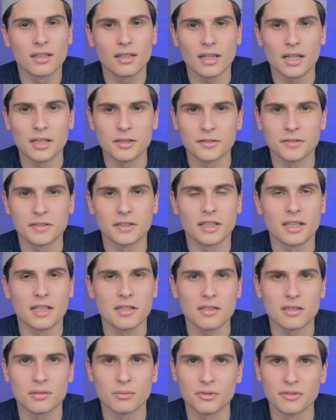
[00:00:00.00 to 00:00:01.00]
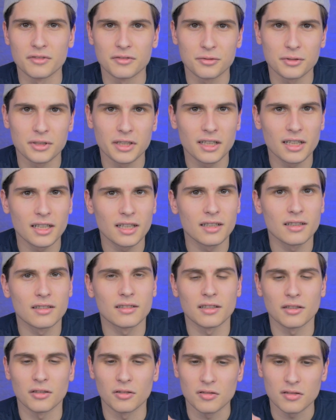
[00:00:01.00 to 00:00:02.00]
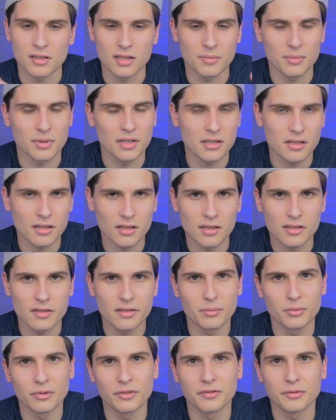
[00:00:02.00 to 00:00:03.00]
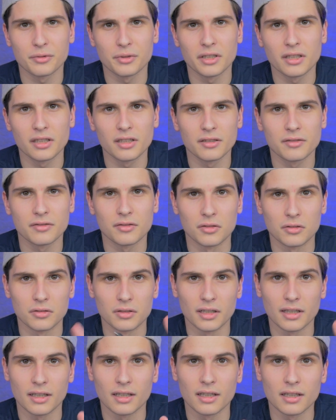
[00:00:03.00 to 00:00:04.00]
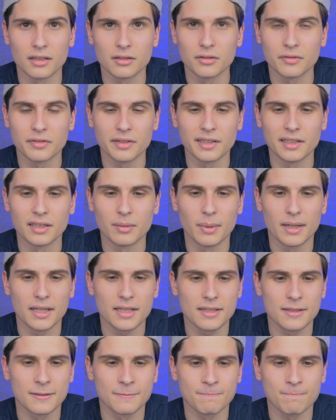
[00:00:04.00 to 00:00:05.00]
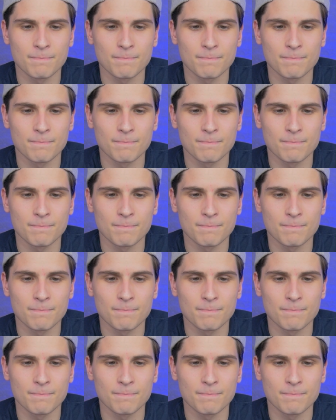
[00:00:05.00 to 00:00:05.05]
everything has to move freely, the whole suspension has to move freely for the car to feel the best.